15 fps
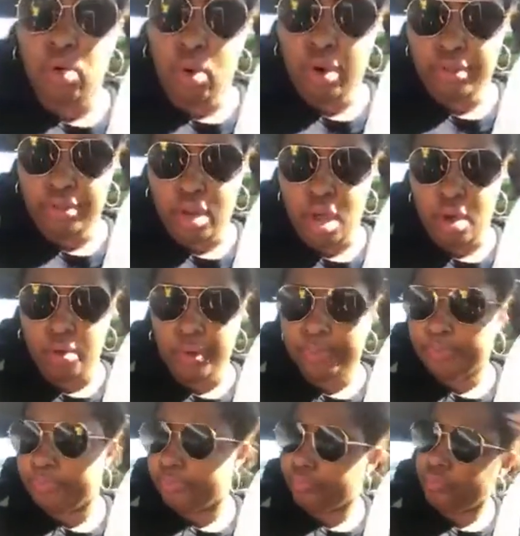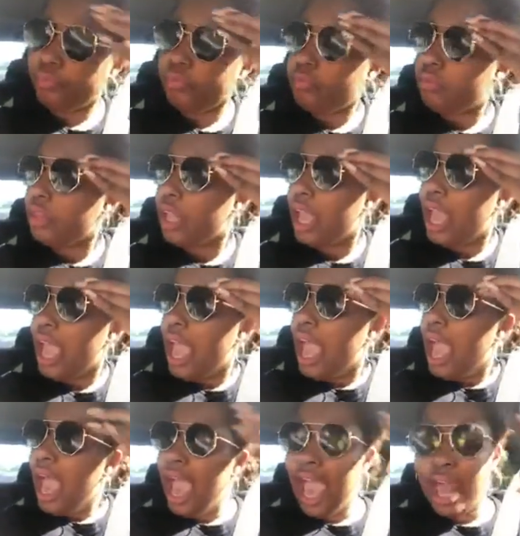node,
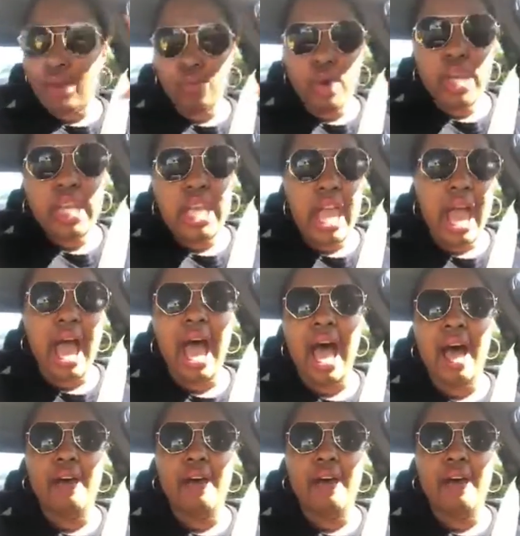and what do you have